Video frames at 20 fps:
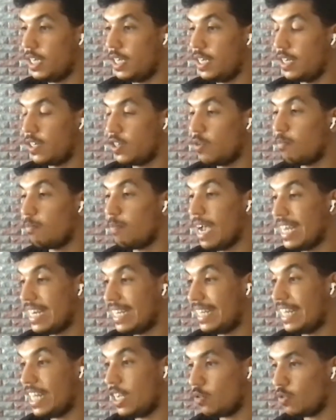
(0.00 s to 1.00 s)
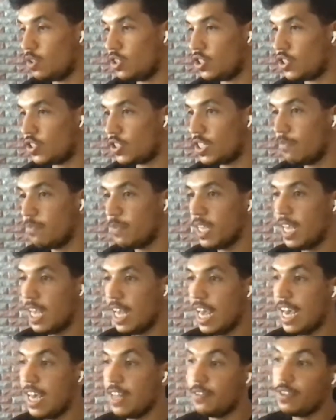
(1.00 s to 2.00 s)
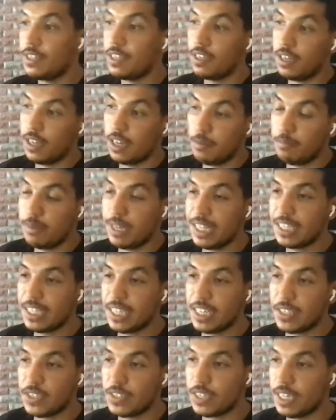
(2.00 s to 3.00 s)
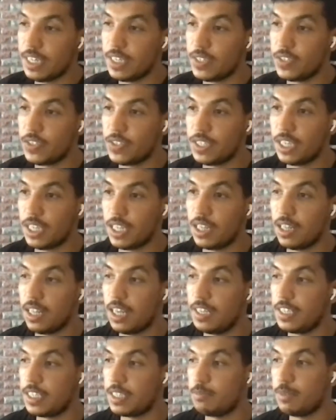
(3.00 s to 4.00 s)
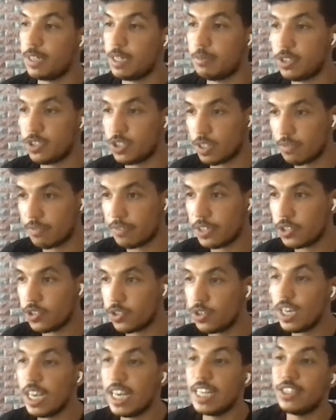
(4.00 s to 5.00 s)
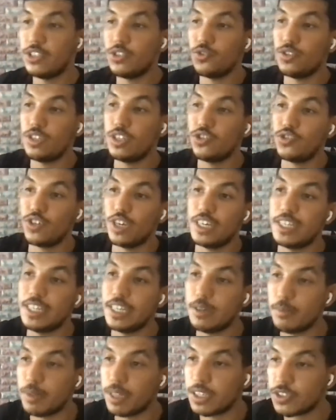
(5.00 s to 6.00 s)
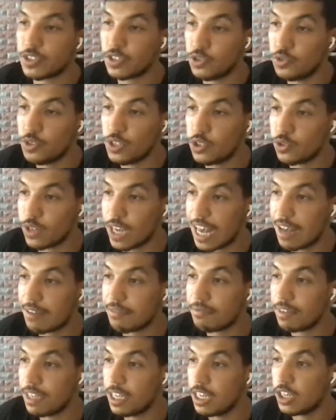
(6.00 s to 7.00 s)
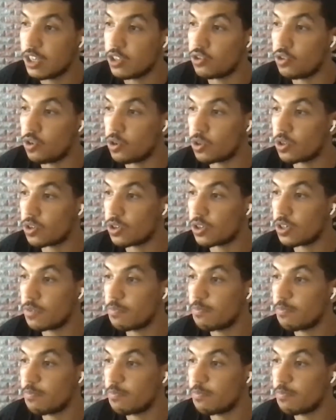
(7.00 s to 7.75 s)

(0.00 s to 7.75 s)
compiled languages. And BuildKit is still an experimental feature, and you need to enable it. You need to have Docker